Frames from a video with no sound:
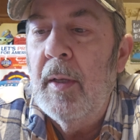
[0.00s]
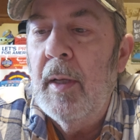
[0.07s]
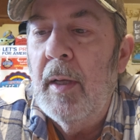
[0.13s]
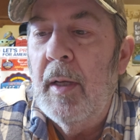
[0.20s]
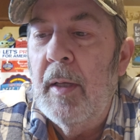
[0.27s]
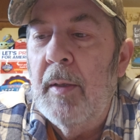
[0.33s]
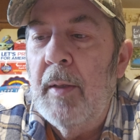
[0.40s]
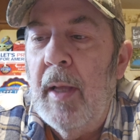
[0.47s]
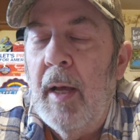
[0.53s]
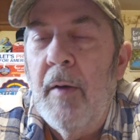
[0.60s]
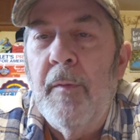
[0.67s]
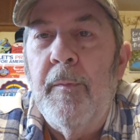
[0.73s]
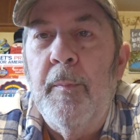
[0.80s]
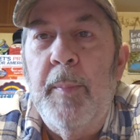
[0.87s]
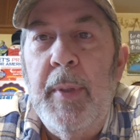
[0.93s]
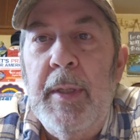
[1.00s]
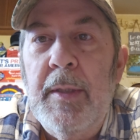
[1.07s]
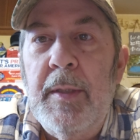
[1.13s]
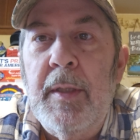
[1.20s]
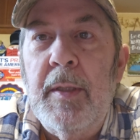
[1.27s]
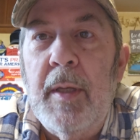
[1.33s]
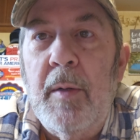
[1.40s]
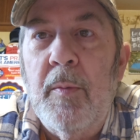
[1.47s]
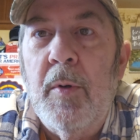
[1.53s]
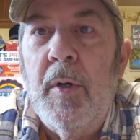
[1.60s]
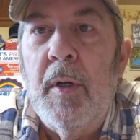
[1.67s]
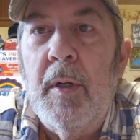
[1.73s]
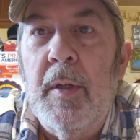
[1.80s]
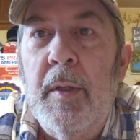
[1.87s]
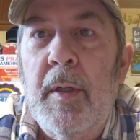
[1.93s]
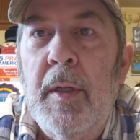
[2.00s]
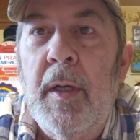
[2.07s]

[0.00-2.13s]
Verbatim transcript: uh, how busy they were.